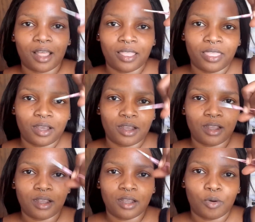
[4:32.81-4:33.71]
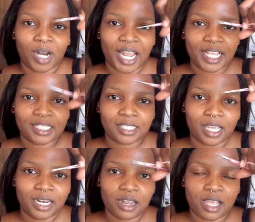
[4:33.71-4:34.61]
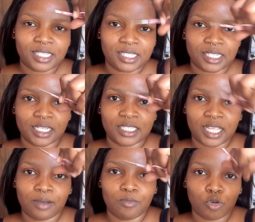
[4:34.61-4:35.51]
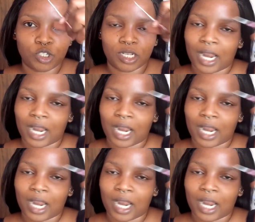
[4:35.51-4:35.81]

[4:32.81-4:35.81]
the lace in a zigzag motion.